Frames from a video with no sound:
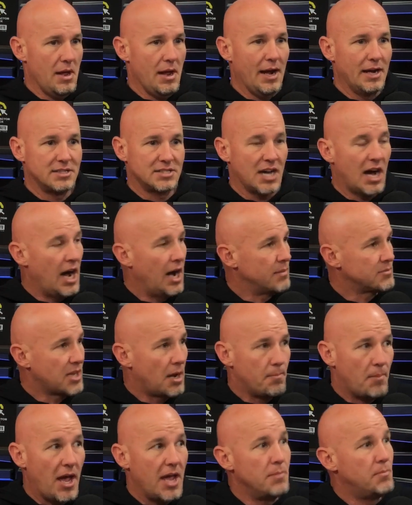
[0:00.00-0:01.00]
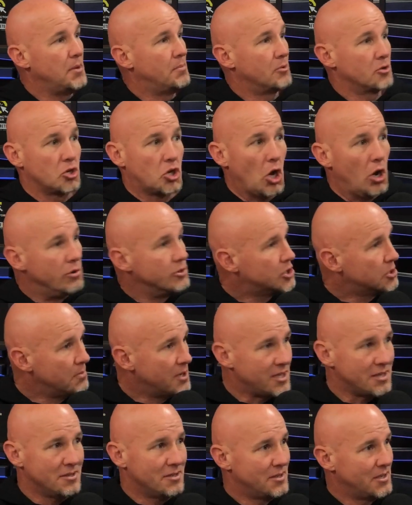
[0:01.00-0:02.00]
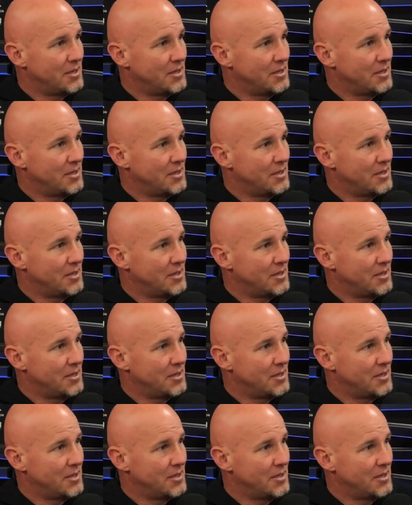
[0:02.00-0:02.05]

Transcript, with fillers: At times, I pay people to coach me